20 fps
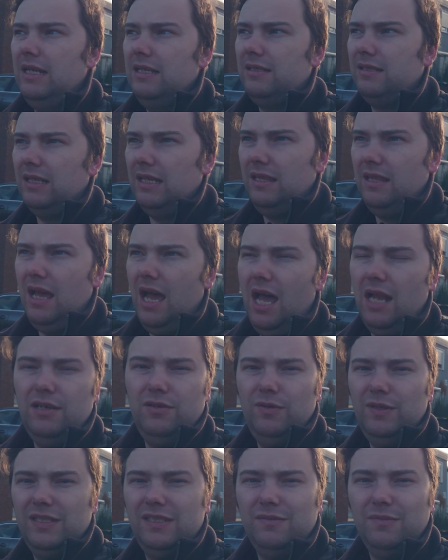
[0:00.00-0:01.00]
is in the
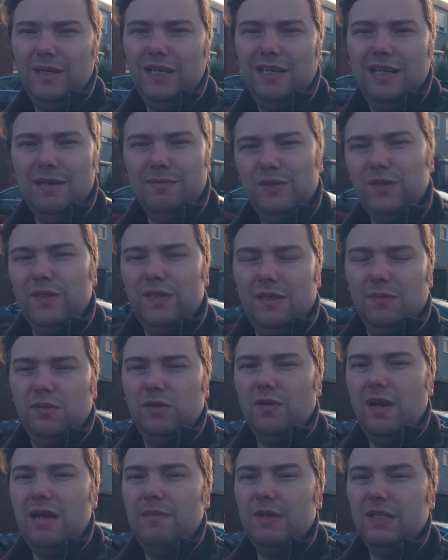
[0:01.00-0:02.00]
hundreds when it comes to
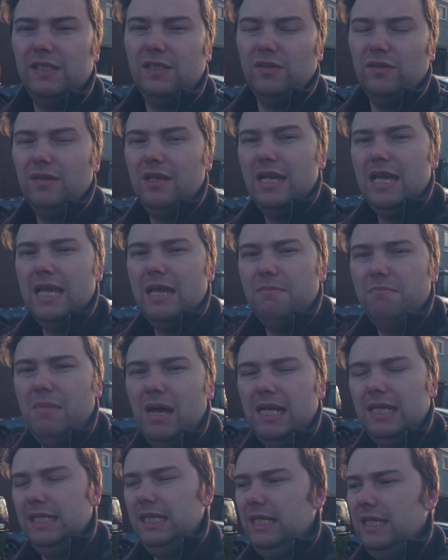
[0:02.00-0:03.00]
subscribers, so
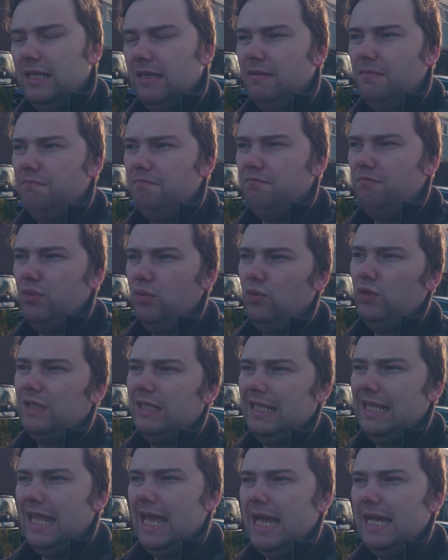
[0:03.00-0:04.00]
might need a
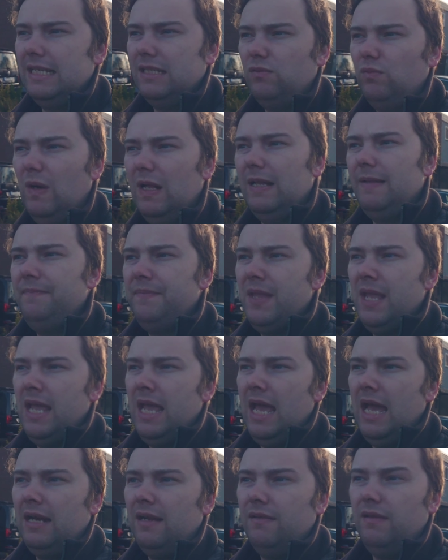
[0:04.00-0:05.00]
boost there as well.
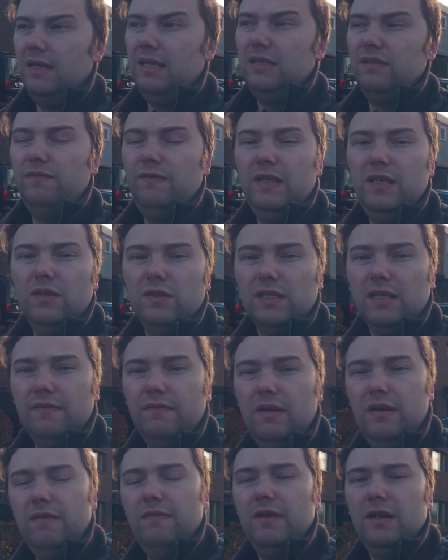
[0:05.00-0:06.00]
And I think his videos
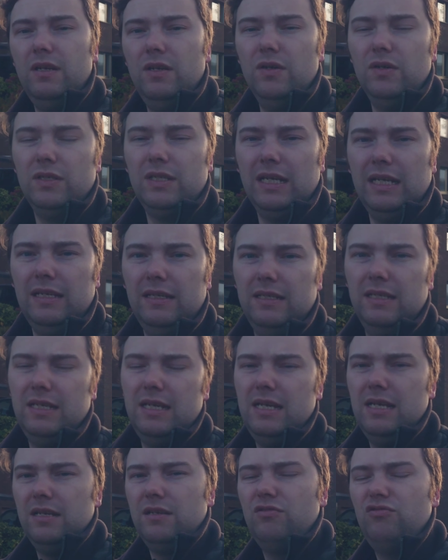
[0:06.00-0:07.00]
are very, very good and
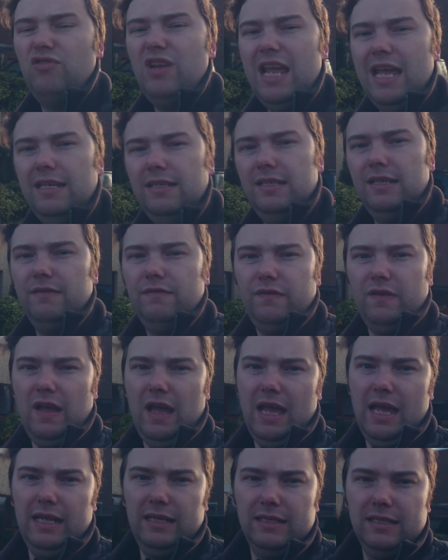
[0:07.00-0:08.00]
creative,
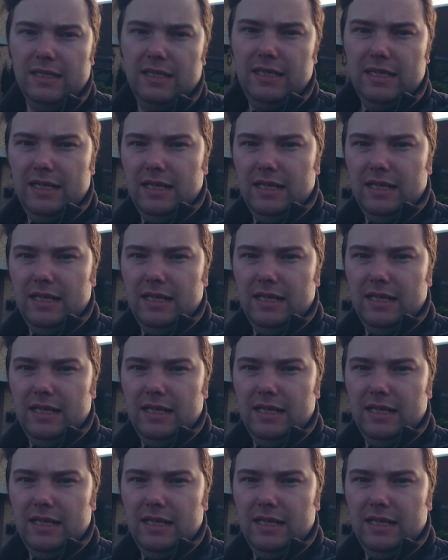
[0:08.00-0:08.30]
and